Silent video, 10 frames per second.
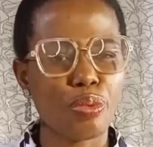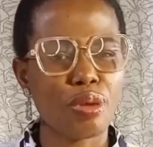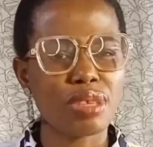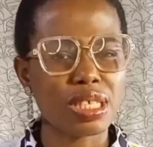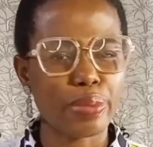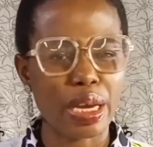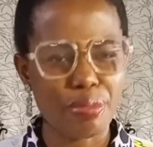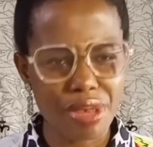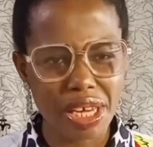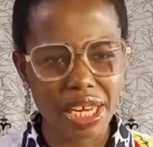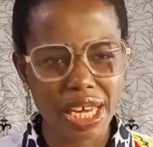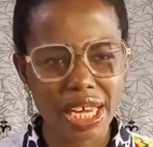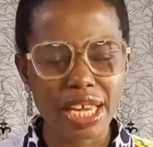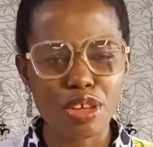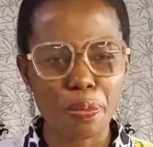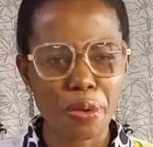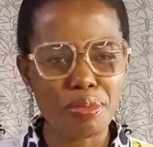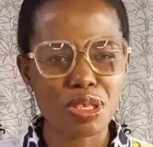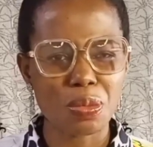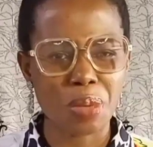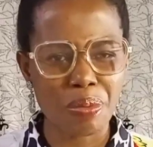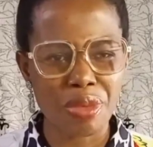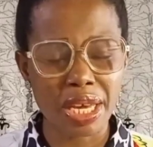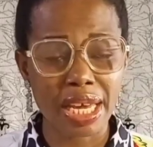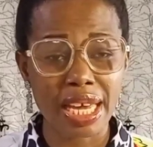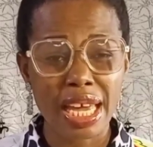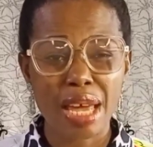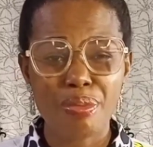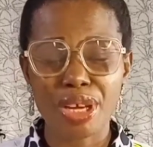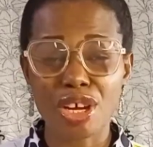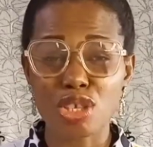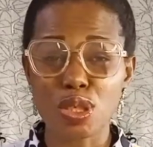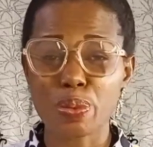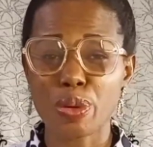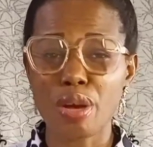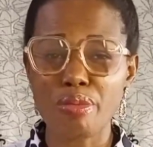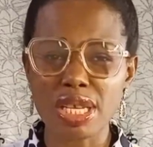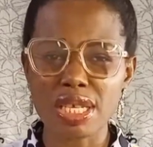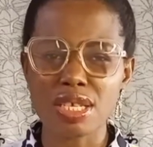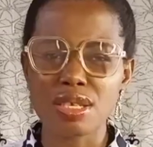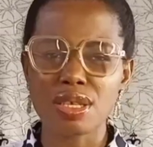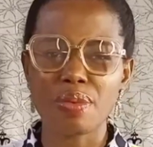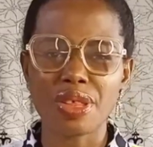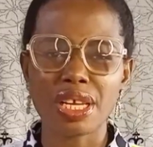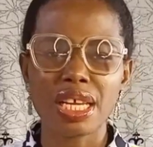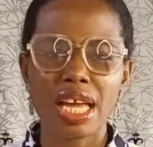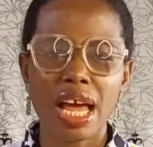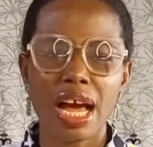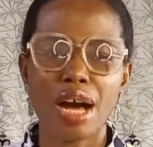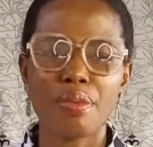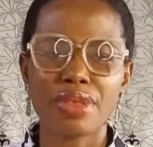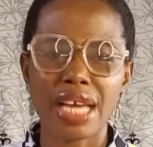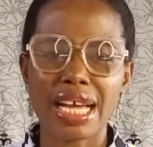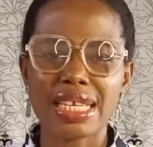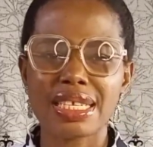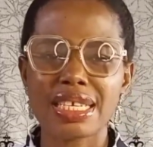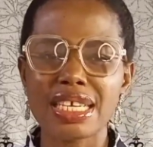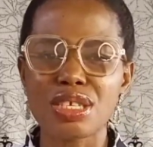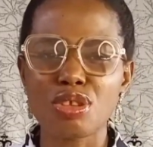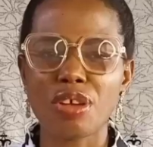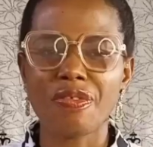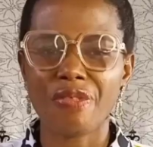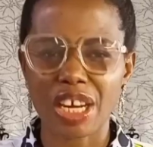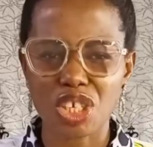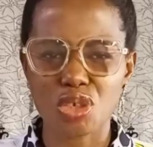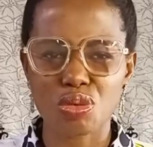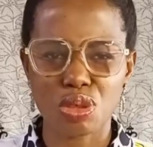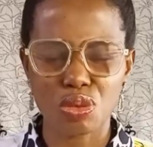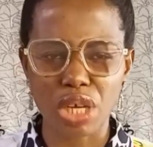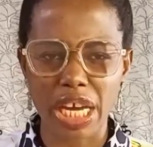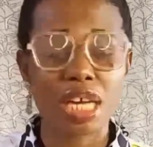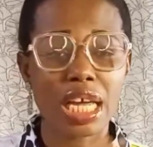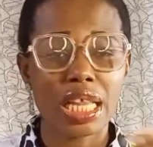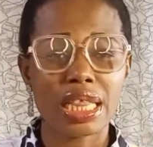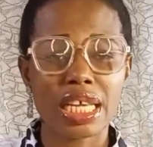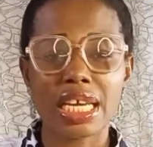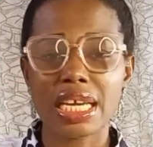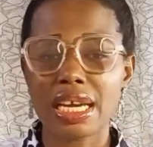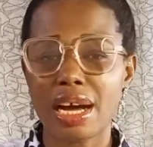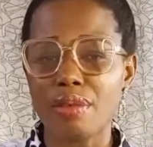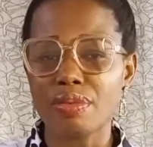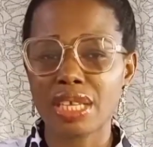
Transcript: you promise to buy me a cake. You promise to buy me a cake, because promise is something that is not factual. Okay, the